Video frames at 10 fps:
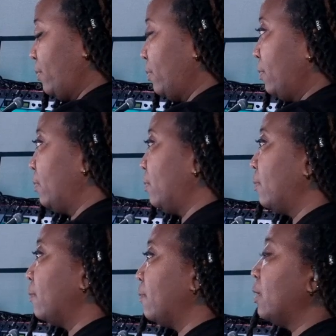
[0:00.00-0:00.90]

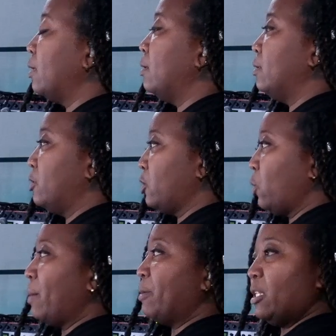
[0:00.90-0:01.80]
So
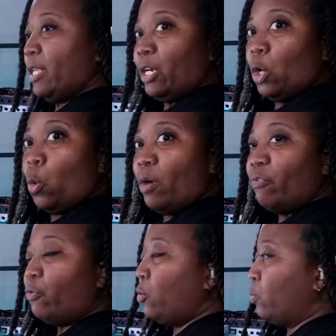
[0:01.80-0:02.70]
I'm gonna let it go one
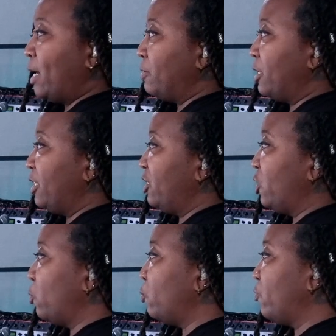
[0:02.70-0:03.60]
full round on its
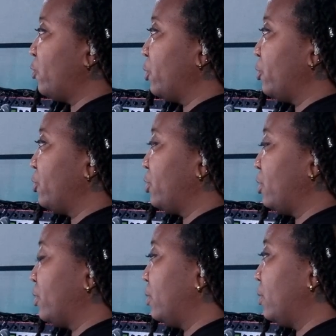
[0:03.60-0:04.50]
own first.
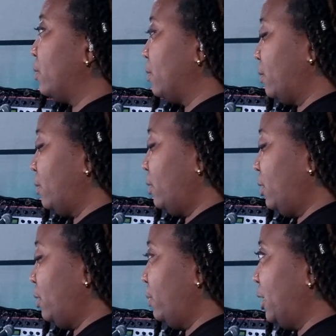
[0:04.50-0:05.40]

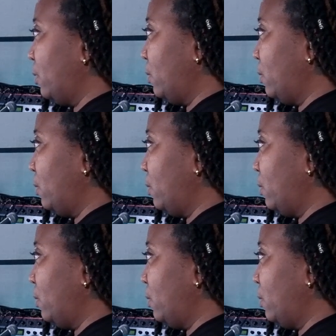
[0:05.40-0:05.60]
Here we go.